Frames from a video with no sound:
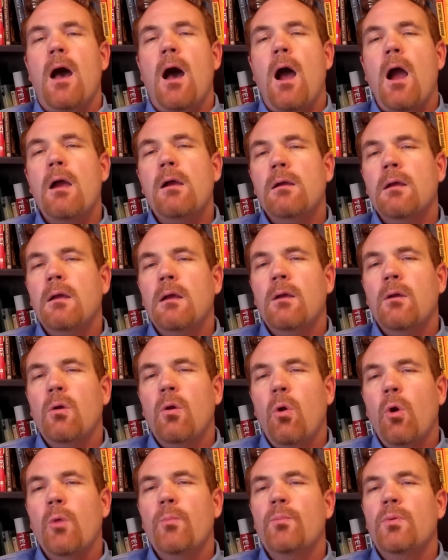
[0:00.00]
Our
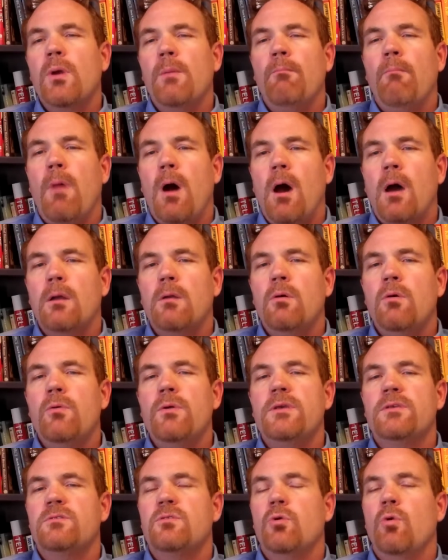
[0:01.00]
corporate motto
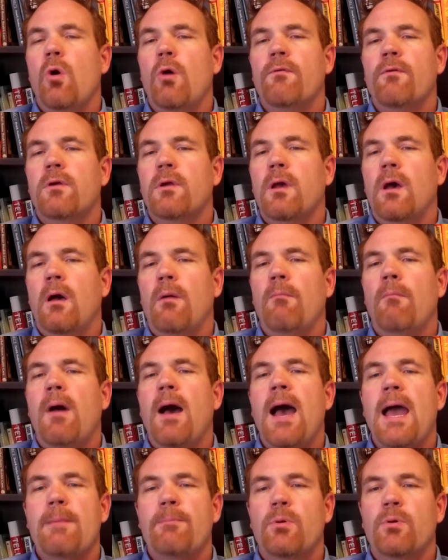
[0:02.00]
is to overcome
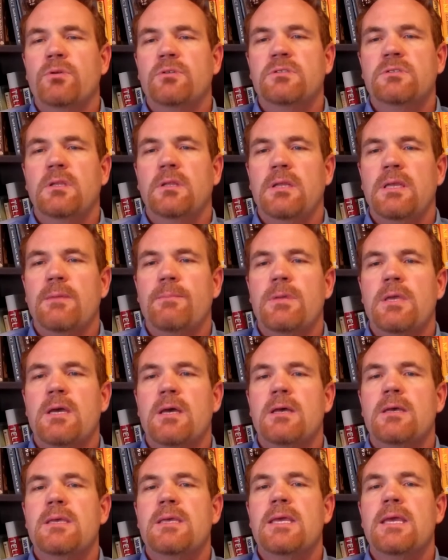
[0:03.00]

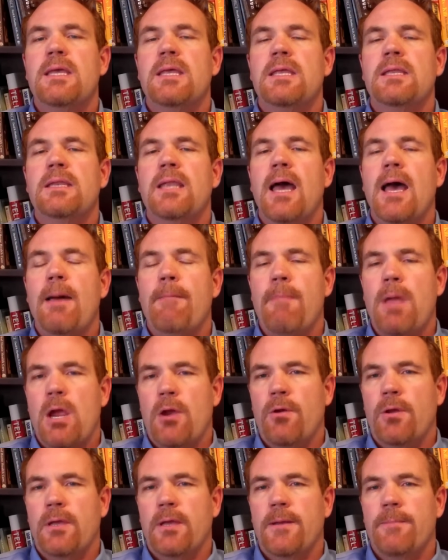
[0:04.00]
hyperinsulinemia in
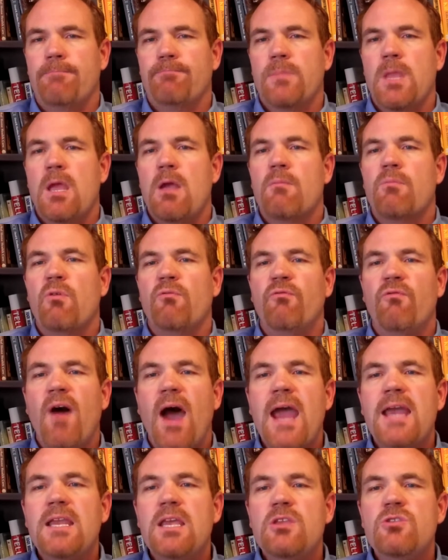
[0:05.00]
America.
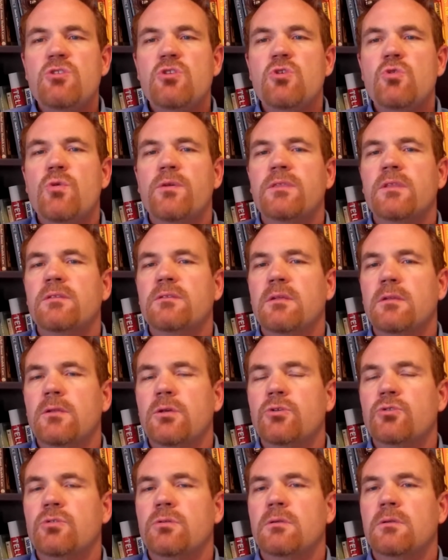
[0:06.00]
Providing you with the
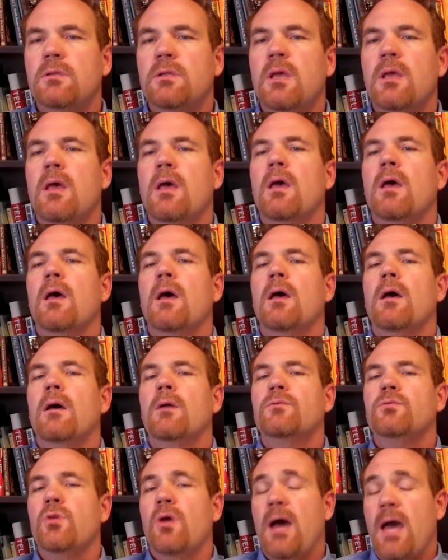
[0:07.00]
solution
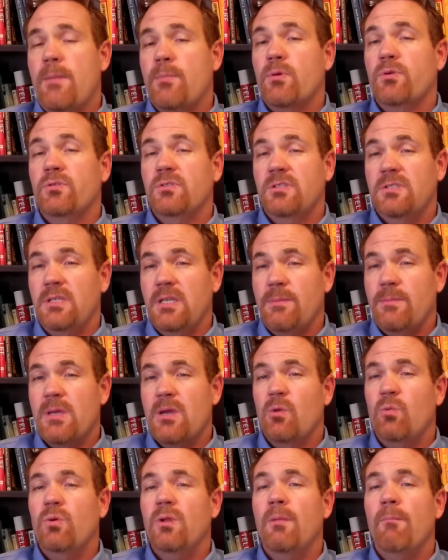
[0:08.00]
to hyperinsulinemia
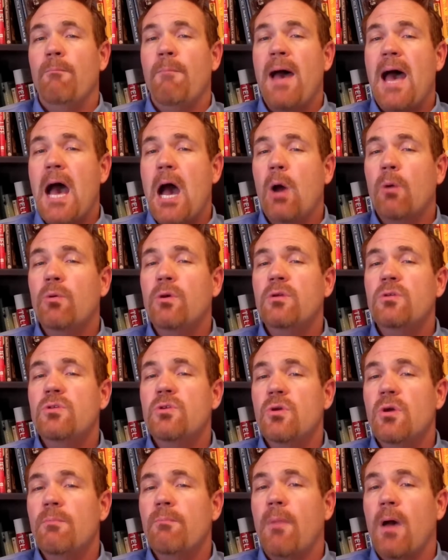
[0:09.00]
will empower
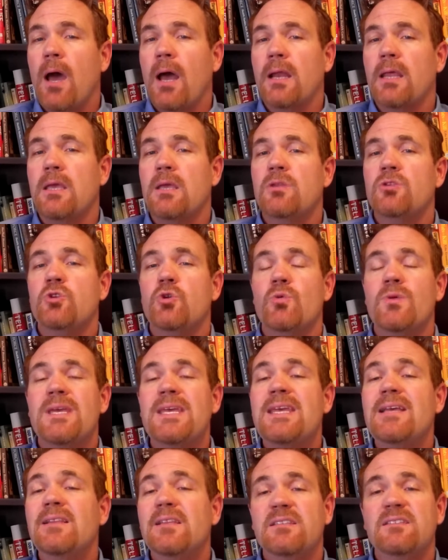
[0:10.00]
your body to
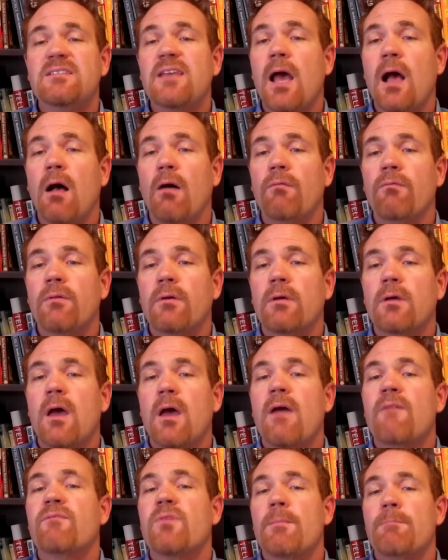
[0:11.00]
heal itself
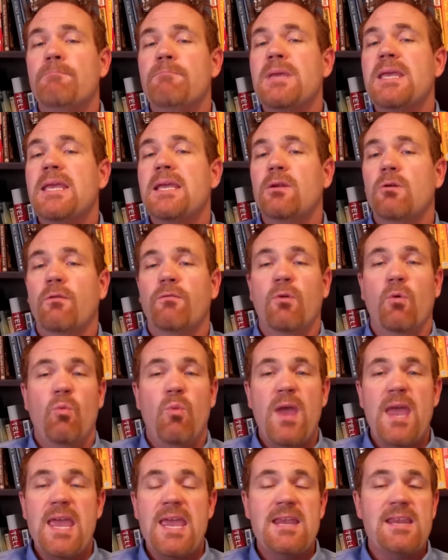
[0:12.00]
from being
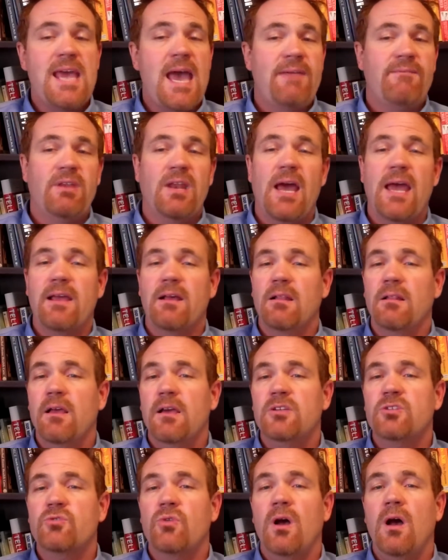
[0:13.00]
overweight, having high
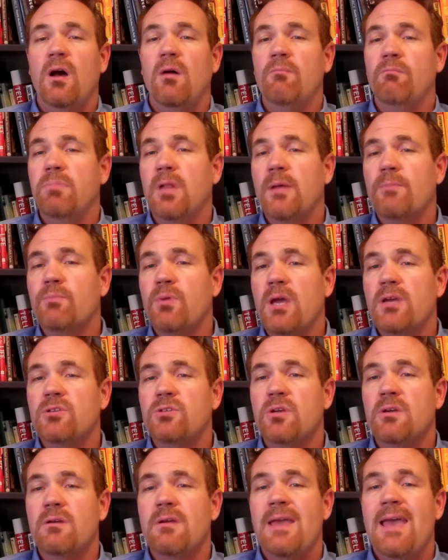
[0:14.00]
cholesterol and blood
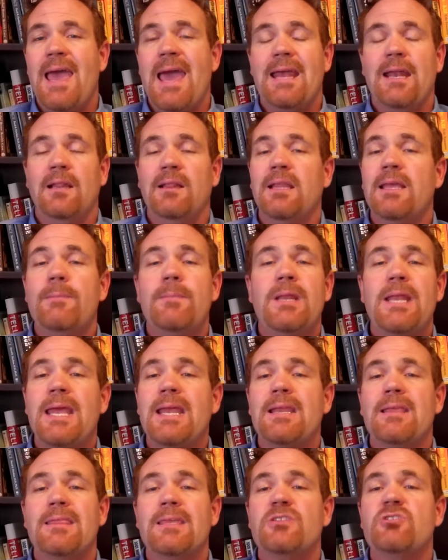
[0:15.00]
pressure, and
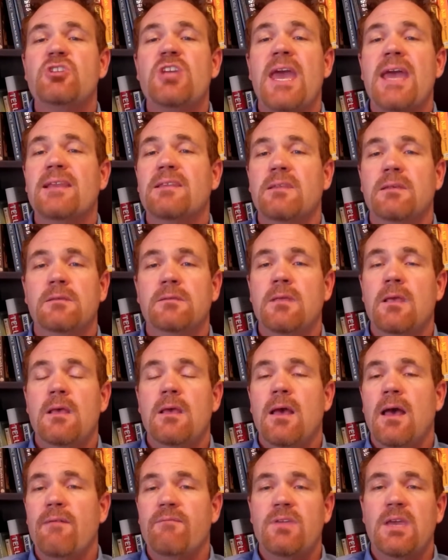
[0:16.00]
eliminating the chances
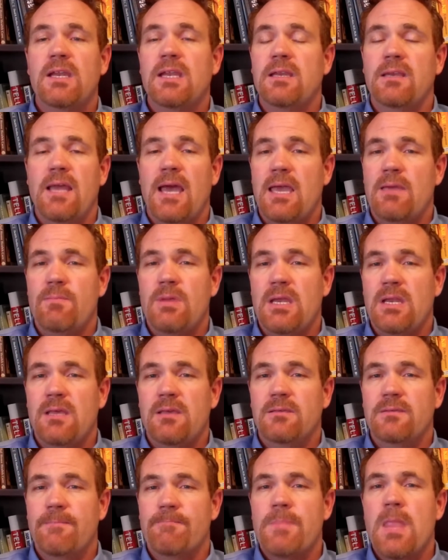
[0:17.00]
of getting
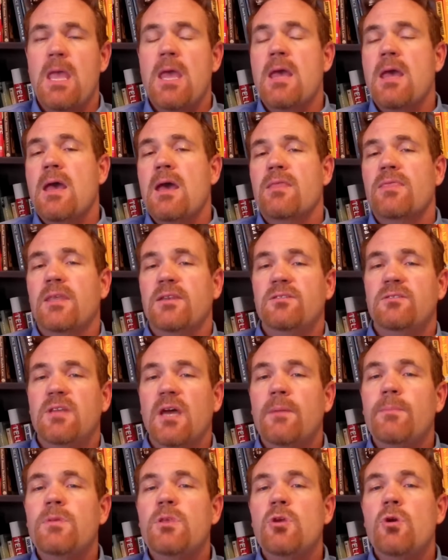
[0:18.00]
diabetes. The
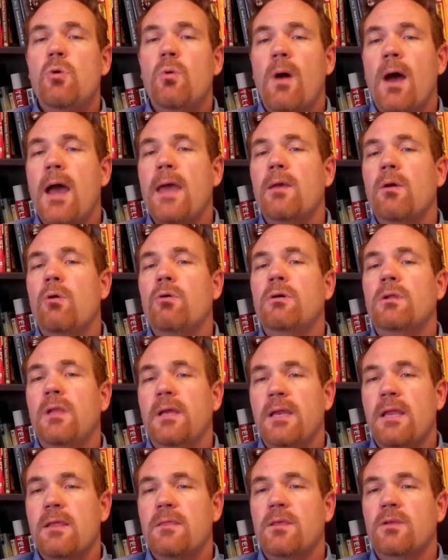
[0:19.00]
WiO
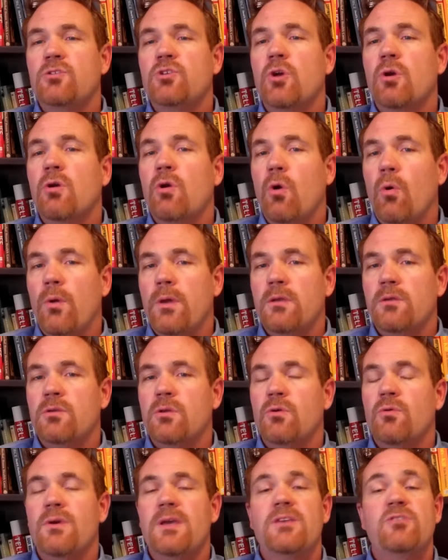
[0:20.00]
clinic that you're going
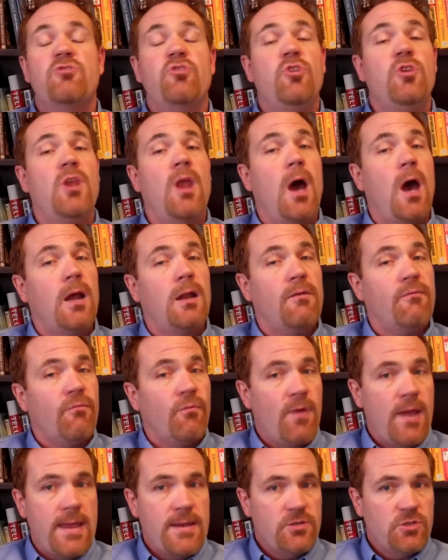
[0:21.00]
to is not a
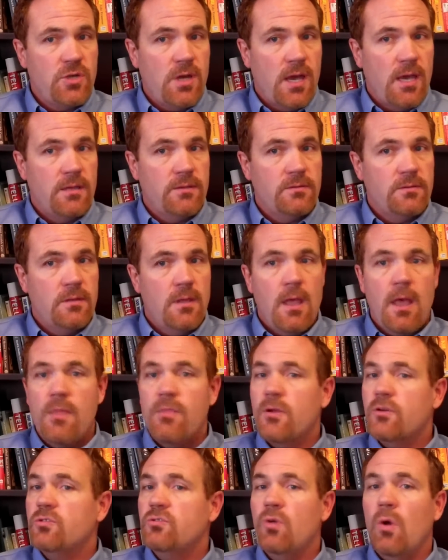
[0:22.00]
franchise.
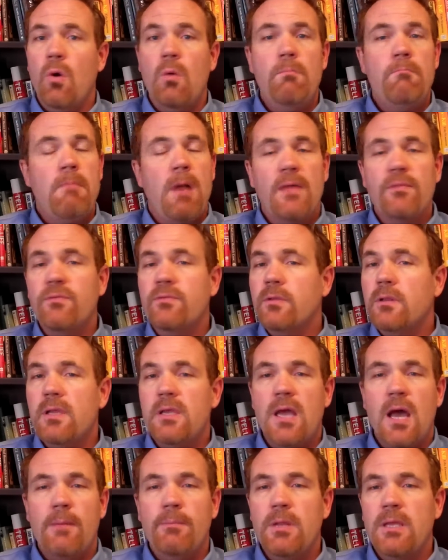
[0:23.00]
There's no
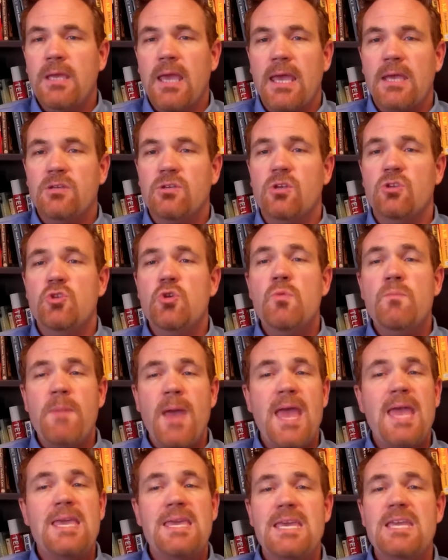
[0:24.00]
monthly obligation. You
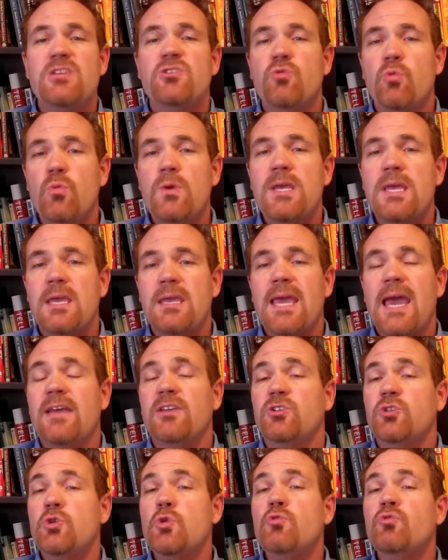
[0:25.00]
pay each week
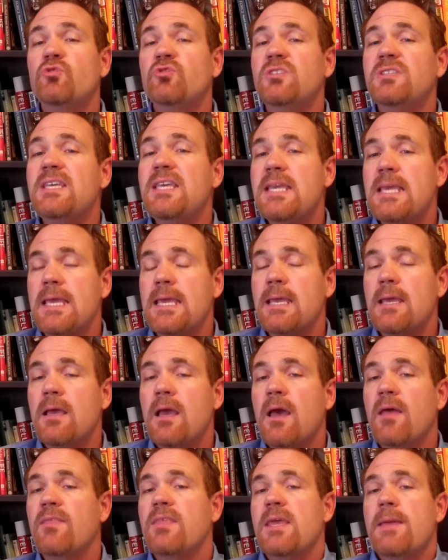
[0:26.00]
as you see
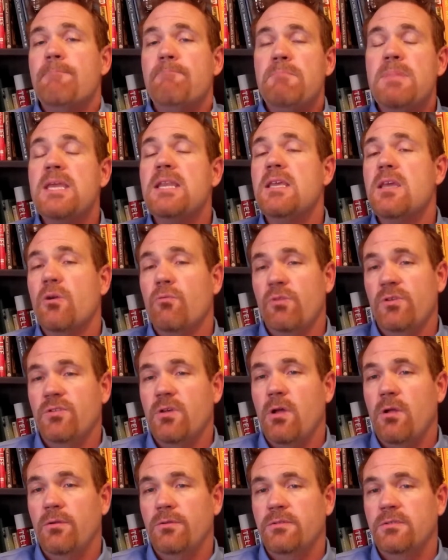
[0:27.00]
the immediate
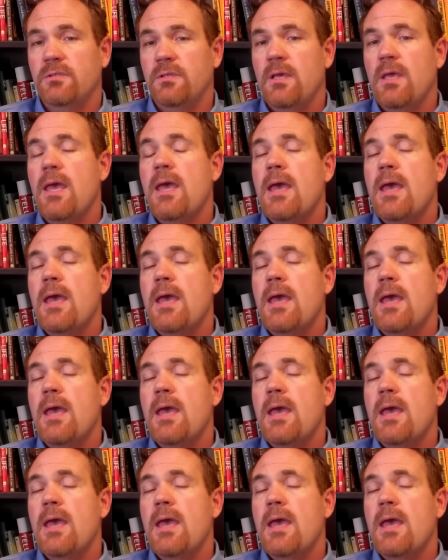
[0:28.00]
results.